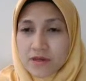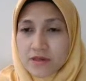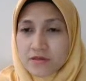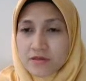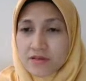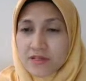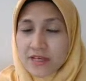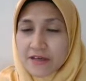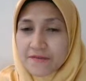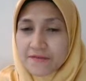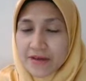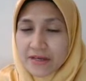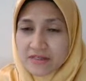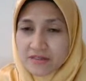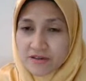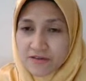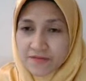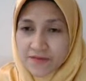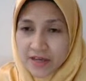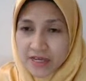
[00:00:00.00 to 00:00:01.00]
So the
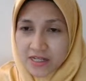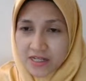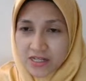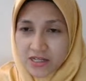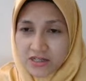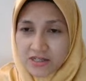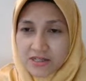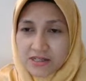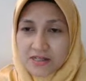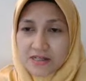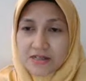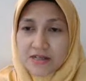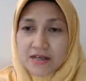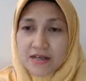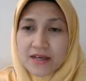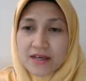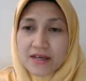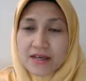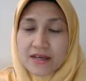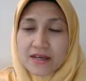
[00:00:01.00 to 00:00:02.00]
effects of
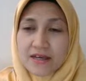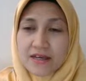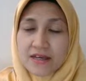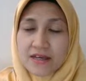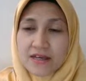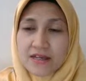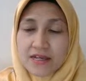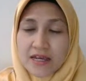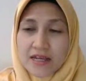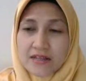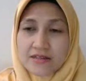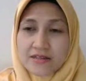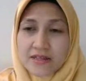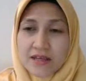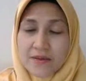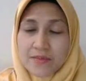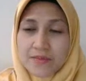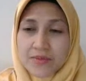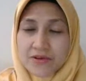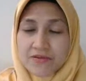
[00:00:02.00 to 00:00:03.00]
addiction can
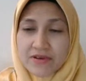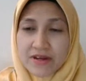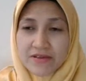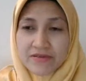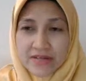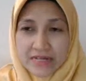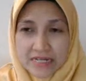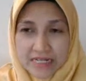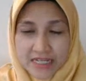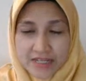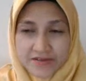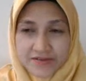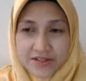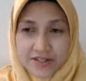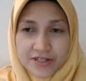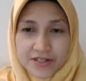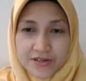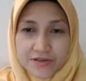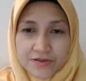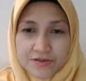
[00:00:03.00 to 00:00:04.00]
temporarily
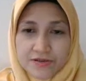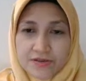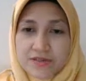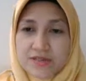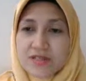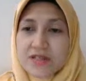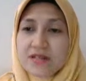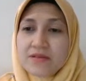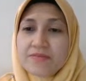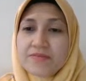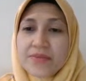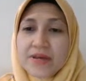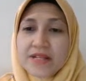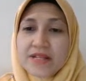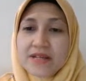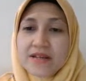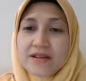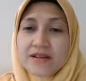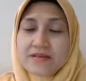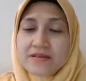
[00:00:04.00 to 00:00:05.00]
reduce in
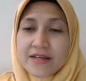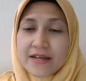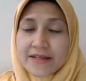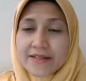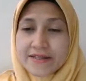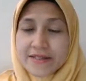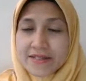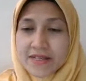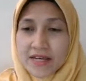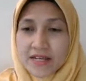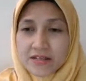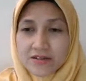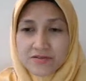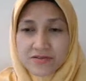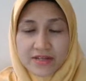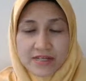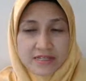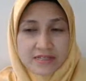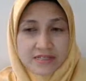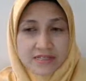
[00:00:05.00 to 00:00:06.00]
pain and anxiety and
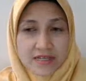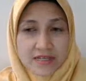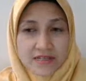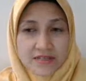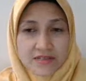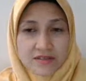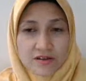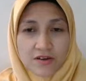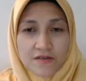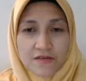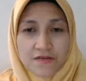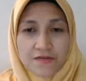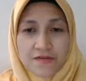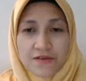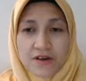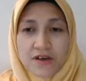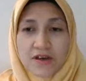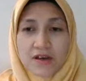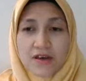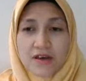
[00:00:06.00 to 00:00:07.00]
create a sense of
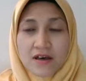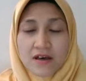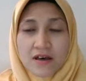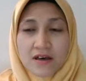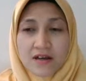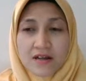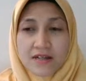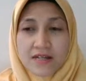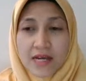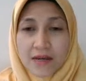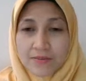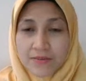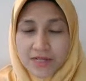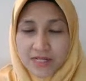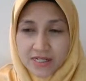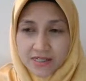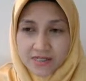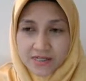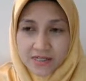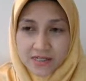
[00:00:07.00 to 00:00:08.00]

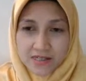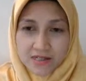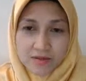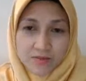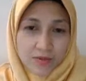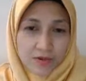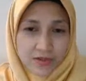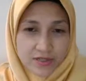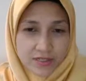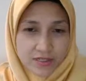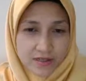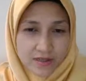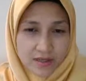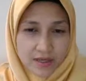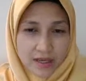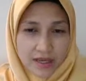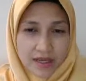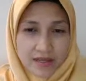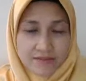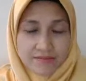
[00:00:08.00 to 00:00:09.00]
numbness in the
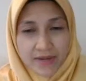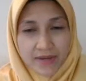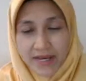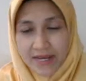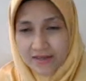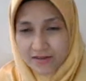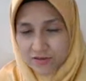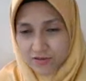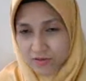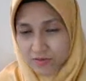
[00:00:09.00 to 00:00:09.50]
body and mind.